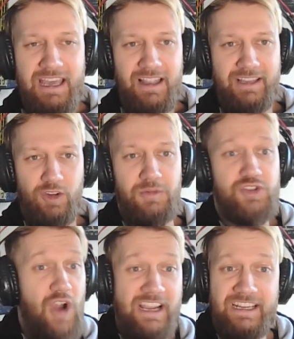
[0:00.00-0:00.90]
like
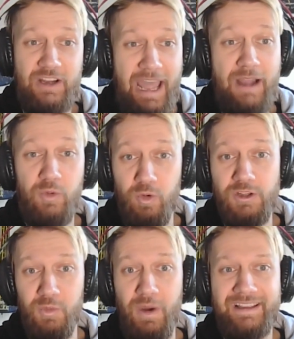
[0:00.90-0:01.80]
almost dragging it out all
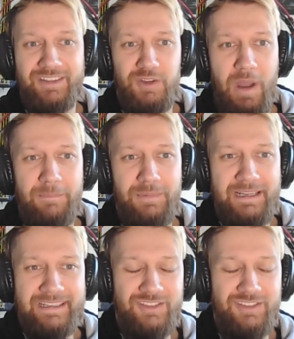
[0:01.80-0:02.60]
the way until Wembley.